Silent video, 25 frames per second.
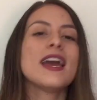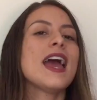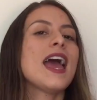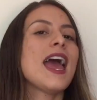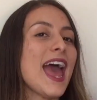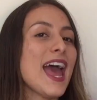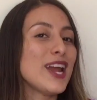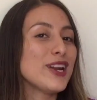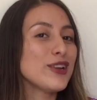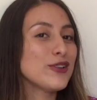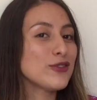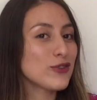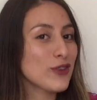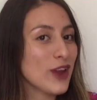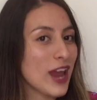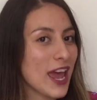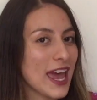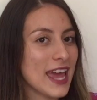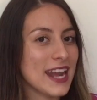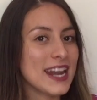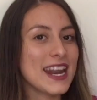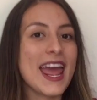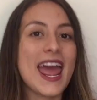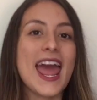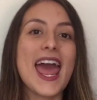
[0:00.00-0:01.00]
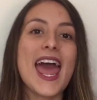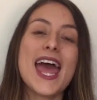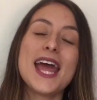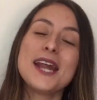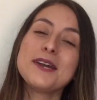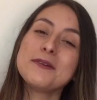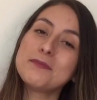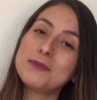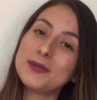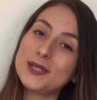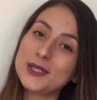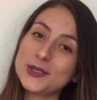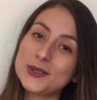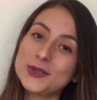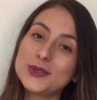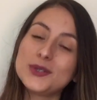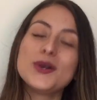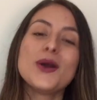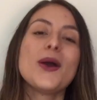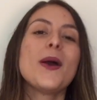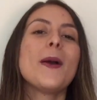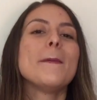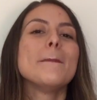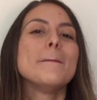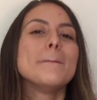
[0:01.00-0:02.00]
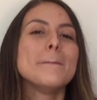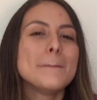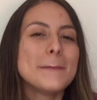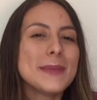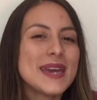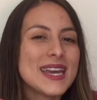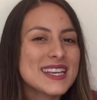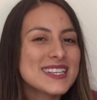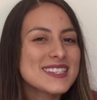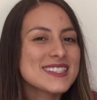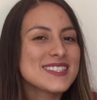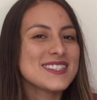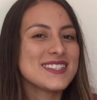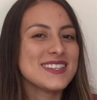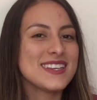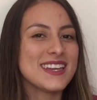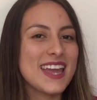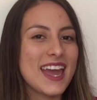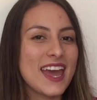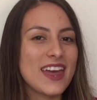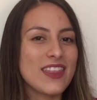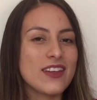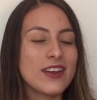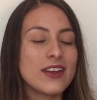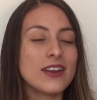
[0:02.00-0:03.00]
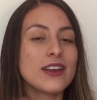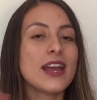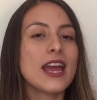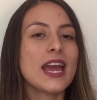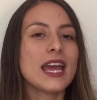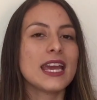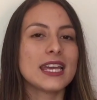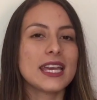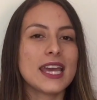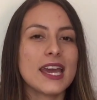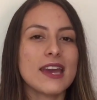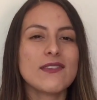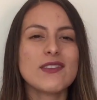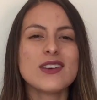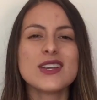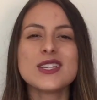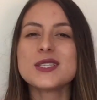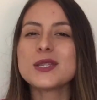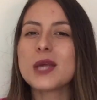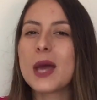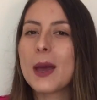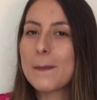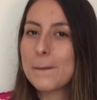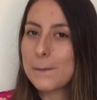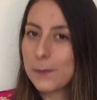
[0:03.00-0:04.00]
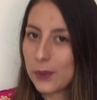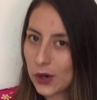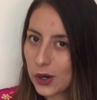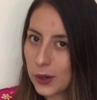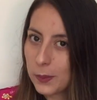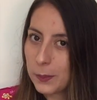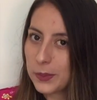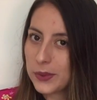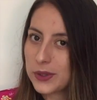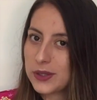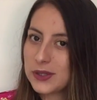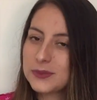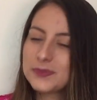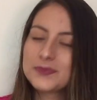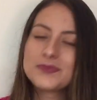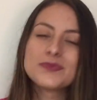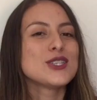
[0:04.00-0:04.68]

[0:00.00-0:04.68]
And red and blue mixed together give us purple.